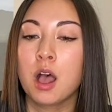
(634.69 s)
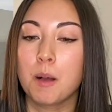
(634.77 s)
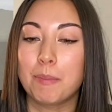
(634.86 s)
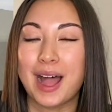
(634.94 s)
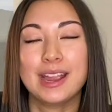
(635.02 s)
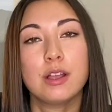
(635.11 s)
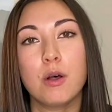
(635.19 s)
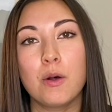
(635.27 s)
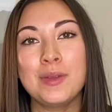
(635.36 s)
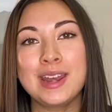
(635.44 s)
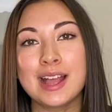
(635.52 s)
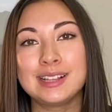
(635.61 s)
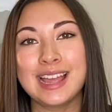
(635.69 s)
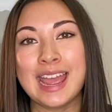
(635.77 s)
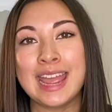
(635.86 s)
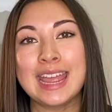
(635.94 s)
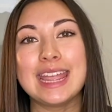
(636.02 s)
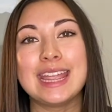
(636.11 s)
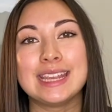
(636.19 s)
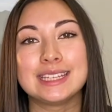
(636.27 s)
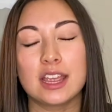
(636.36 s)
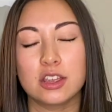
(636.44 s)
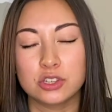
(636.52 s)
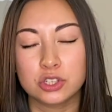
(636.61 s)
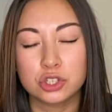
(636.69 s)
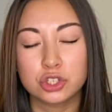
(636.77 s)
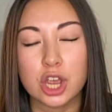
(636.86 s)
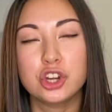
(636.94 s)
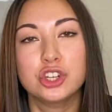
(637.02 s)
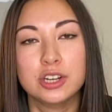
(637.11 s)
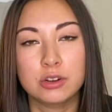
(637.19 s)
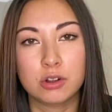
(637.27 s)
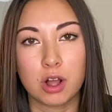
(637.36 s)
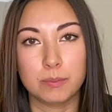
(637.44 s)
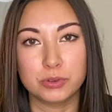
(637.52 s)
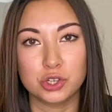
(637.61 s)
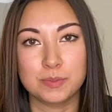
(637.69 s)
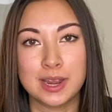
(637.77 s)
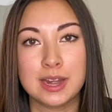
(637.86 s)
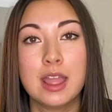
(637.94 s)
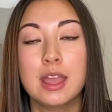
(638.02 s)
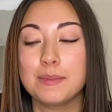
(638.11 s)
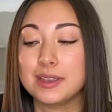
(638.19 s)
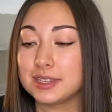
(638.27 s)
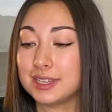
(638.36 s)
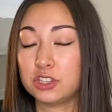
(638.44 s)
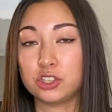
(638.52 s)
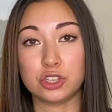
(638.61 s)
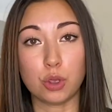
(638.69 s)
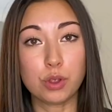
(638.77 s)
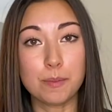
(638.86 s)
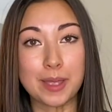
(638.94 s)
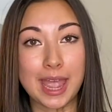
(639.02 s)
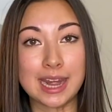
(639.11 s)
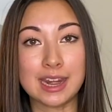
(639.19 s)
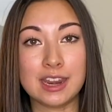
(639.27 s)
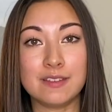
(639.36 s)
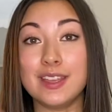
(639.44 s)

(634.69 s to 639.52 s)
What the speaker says: Buying a home in LA is such an accomplishment because it's so competitive,